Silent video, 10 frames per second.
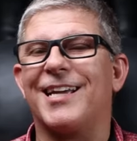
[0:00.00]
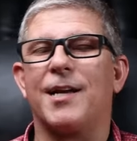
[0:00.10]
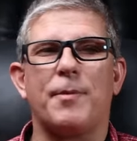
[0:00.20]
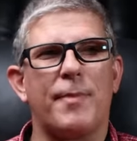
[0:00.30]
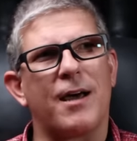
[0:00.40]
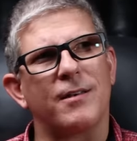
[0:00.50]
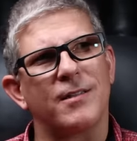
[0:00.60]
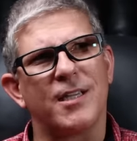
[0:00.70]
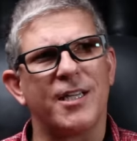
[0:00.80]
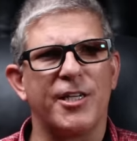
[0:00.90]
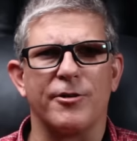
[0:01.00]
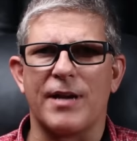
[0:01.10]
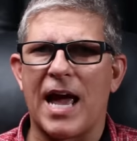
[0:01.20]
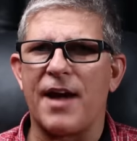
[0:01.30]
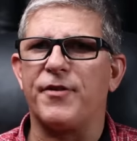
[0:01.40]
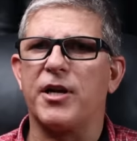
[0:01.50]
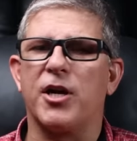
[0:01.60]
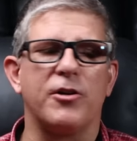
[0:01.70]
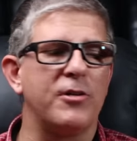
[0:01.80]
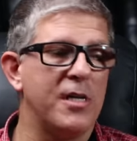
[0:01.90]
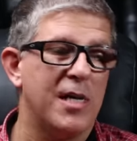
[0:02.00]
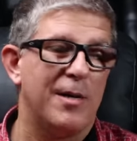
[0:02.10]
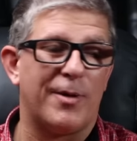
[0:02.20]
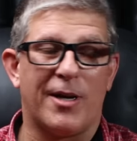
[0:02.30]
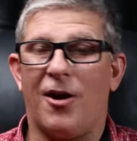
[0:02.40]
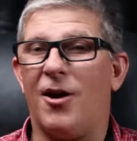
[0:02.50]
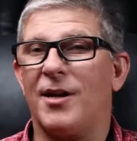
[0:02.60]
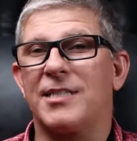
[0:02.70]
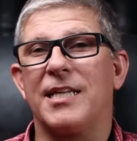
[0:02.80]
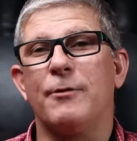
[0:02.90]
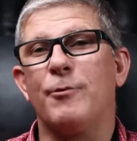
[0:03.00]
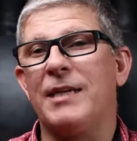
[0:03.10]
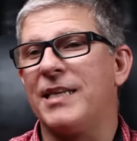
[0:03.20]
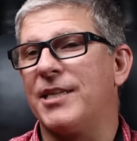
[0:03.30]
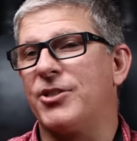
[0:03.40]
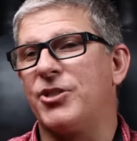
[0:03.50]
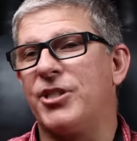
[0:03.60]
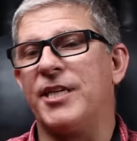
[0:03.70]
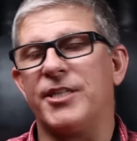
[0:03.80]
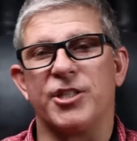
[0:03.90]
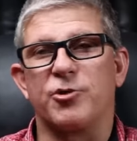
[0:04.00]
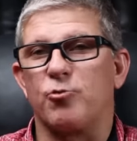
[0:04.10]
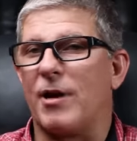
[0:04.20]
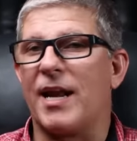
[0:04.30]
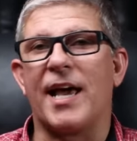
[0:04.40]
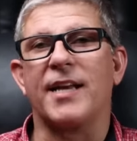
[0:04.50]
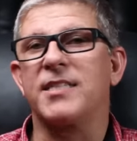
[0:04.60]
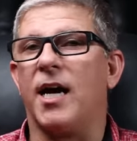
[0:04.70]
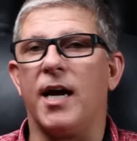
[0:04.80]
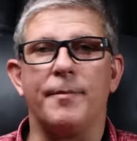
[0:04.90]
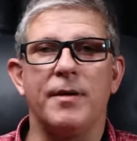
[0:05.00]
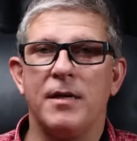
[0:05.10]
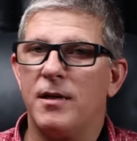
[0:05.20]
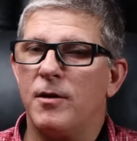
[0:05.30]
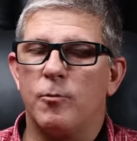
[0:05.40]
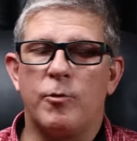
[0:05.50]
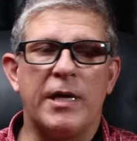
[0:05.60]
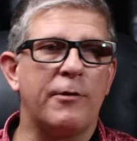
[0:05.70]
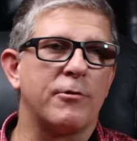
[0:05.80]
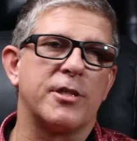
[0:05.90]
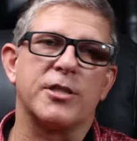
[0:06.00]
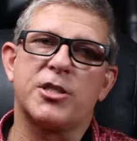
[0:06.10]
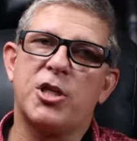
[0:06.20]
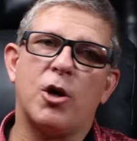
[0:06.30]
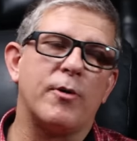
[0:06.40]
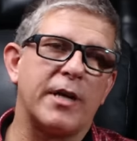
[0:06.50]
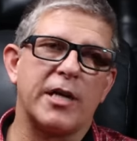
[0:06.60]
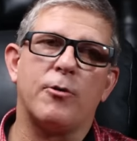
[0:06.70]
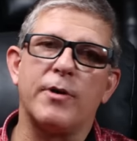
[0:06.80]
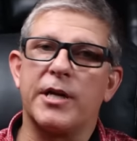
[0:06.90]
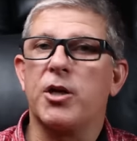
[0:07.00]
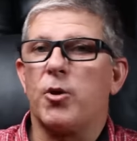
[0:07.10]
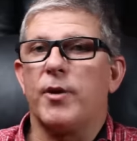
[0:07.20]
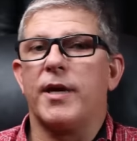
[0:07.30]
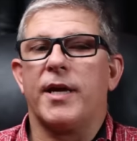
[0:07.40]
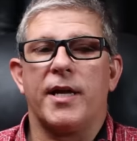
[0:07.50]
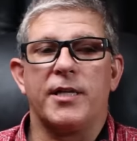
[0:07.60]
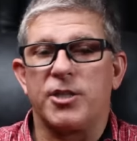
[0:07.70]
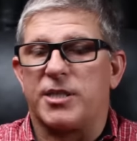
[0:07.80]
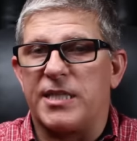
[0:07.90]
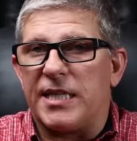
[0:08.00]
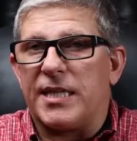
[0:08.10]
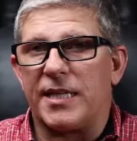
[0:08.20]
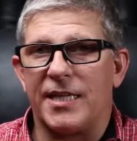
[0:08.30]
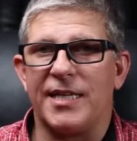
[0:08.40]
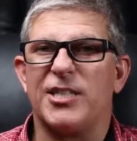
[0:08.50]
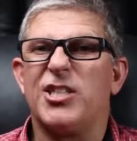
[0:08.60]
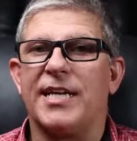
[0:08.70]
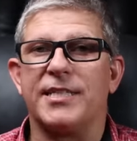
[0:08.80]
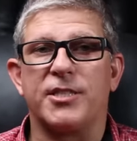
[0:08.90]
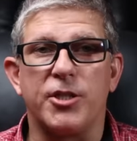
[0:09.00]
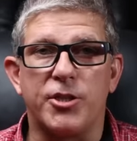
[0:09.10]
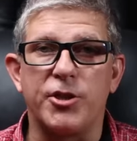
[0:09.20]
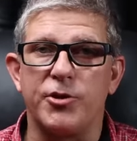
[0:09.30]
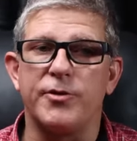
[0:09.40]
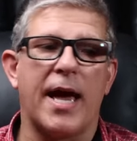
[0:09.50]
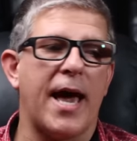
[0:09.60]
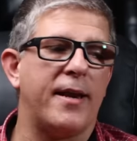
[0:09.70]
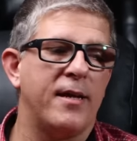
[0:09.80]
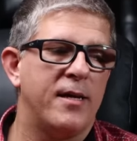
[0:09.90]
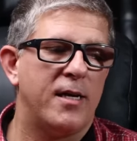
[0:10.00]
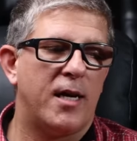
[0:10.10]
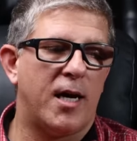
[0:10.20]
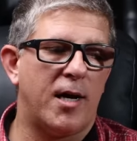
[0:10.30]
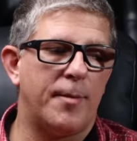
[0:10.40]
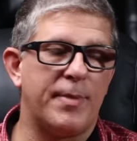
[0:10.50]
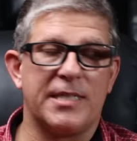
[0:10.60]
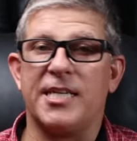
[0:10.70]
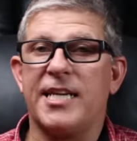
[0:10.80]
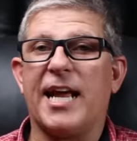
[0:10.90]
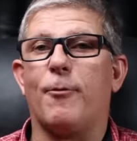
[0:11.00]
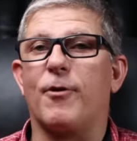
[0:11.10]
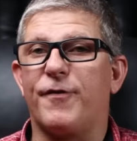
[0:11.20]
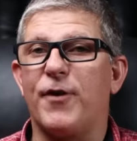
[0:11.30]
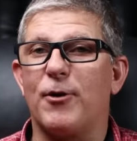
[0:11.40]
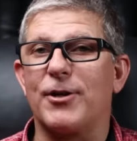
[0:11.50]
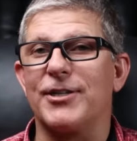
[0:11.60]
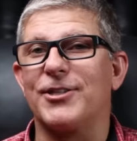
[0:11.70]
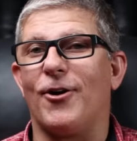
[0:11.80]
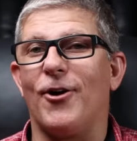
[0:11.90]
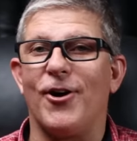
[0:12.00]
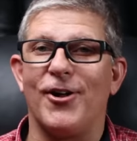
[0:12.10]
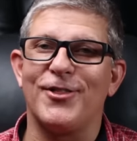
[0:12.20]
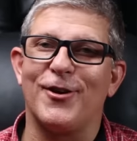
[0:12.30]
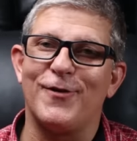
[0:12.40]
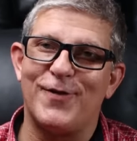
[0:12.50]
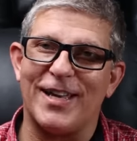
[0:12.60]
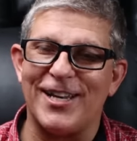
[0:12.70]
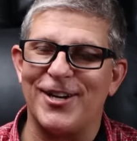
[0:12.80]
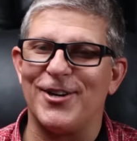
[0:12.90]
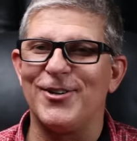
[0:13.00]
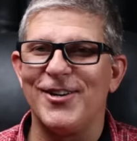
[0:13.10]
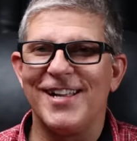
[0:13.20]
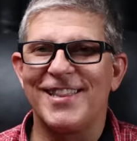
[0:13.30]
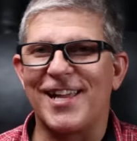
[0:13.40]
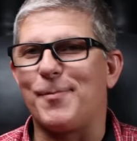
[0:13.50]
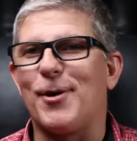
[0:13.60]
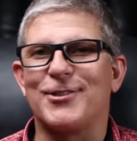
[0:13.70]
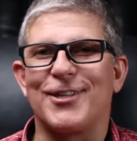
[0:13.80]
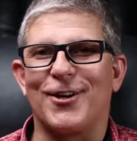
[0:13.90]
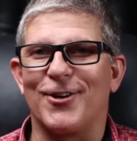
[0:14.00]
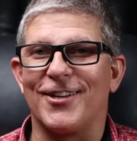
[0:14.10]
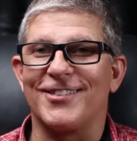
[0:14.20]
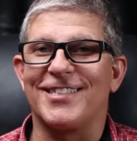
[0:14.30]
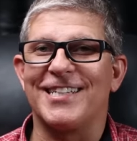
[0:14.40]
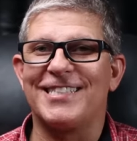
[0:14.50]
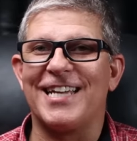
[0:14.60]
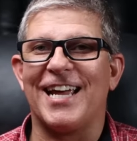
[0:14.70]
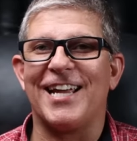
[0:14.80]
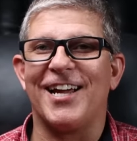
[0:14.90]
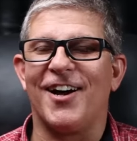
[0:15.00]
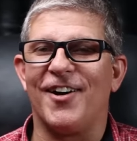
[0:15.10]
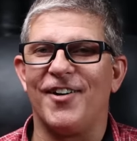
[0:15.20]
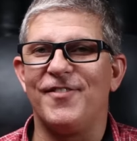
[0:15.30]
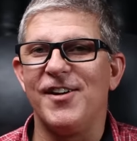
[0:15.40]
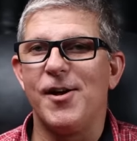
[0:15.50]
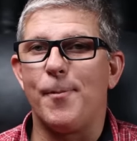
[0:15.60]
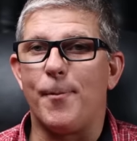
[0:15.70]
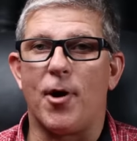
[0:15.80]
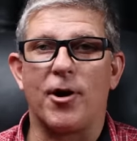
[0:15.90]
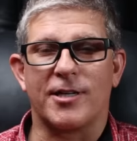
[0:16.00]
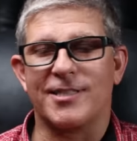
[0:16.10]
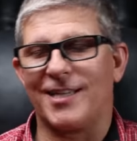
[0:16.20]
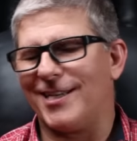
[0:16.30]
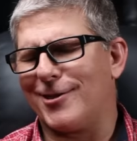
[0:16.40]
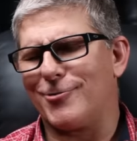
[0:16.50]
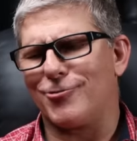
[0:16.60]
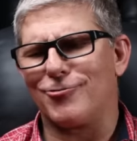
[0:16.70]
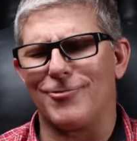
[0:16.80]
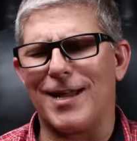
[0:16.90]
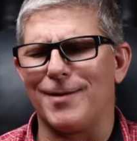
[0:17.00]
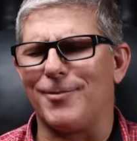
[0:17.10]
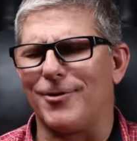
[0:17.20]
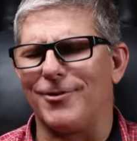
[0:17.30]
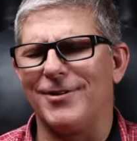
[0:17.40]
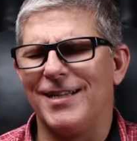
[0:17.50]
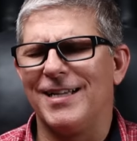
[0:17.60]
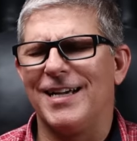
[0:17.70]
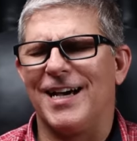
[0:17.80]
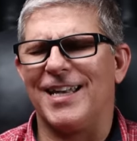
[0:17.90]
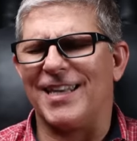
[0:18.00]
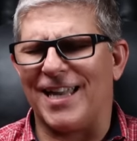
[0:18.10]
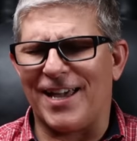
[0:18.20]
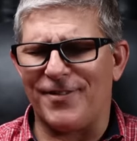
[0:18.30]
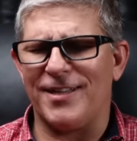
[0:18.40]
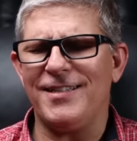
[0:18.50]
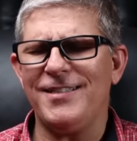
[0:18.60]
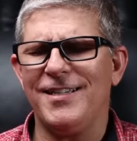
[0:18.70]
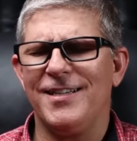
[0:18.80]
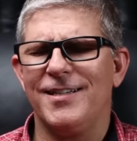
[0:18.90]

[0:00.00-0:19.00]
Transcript: setup about a year and a half ago, but honestly, we legit just ran out of time. We were just going and going and going and just didn't get a chance to do that. But today I want to focus on the video that I posted earlier today of Mark's incredible 11,